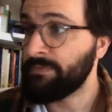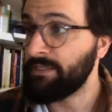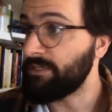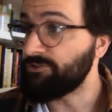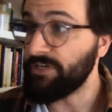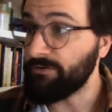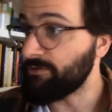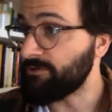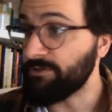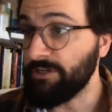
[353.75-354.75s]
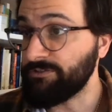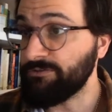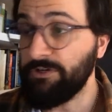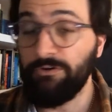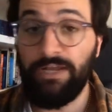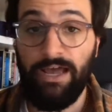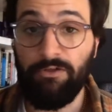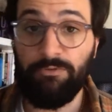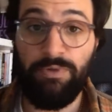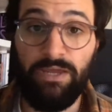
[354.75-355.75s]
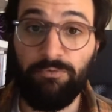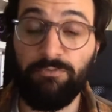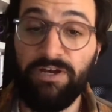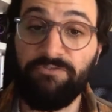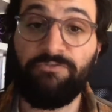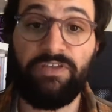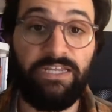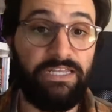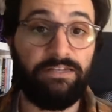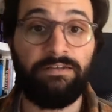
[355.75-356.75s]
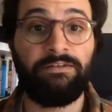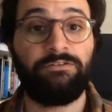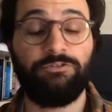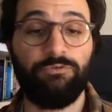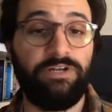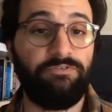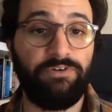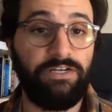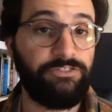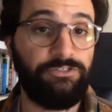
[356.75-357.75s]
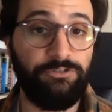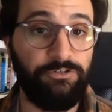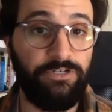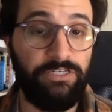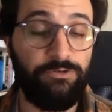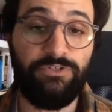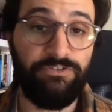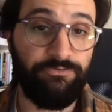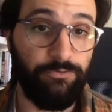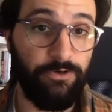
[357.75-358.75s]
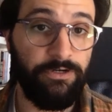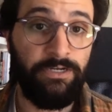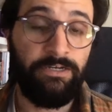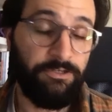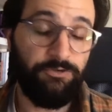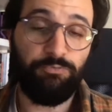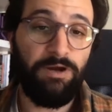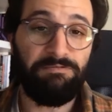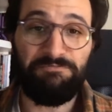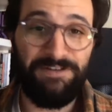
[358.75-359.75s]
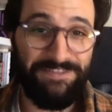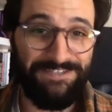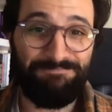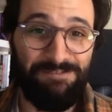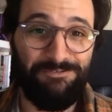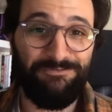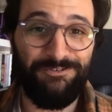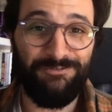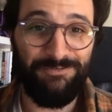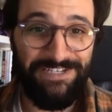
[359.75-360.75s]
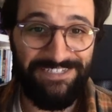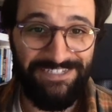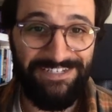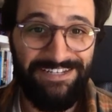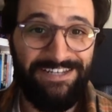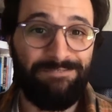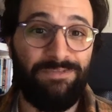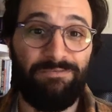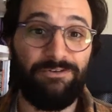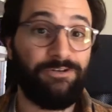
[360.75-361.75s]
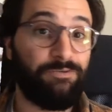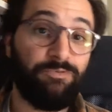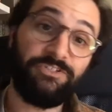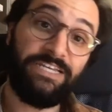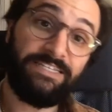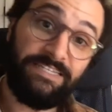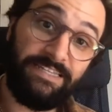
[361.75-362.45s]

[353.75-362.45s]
In general, you could also note how the paper might fit in to whatever else you're going to use it for. You probably read this paper for a reason. Maybe you're going to present it